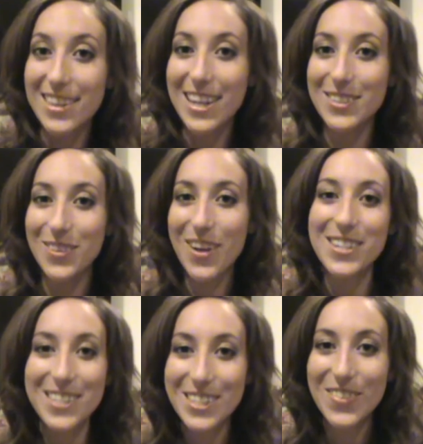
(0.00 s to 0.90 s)
thanks for
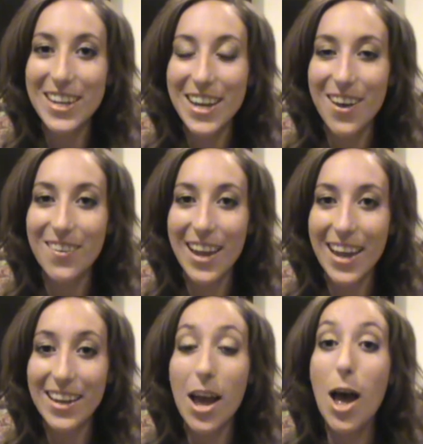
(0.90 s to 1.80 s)
watching this video.
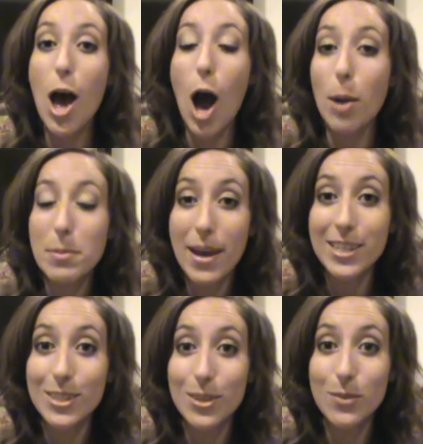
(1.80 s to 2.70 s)
And I'll be
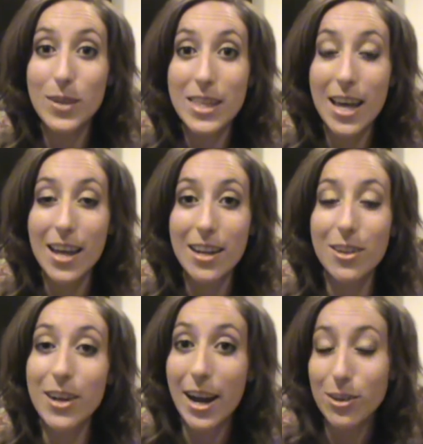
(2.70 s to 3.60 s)
back soon with
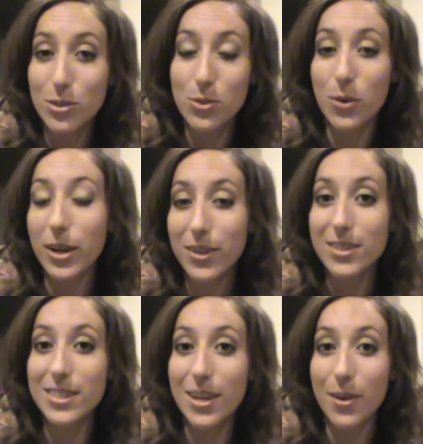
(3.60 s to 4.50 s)
another hair tutorial.
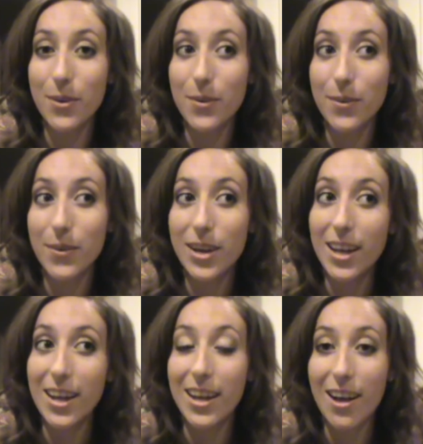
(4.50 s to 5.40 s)
So
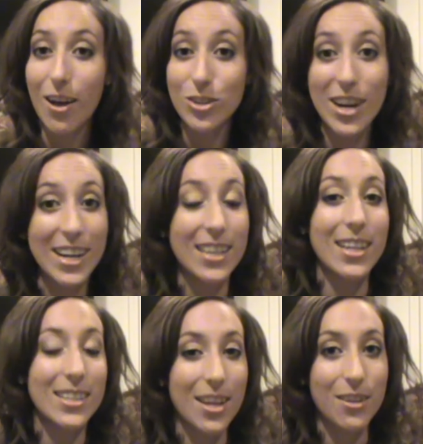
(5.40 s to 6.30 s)
I'll try to get
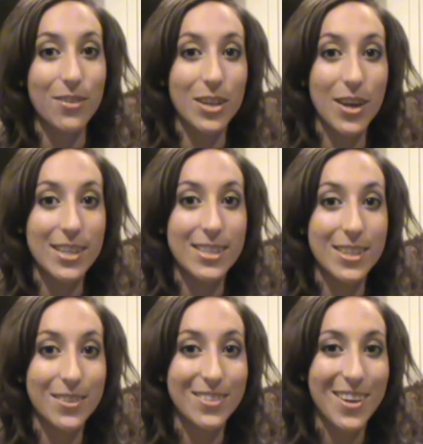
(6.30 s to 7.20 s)
that together for you guys
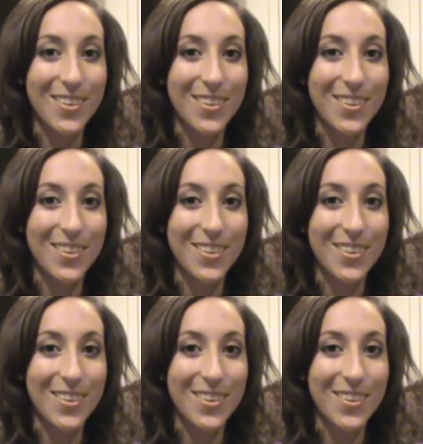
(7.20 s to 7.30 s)
soon.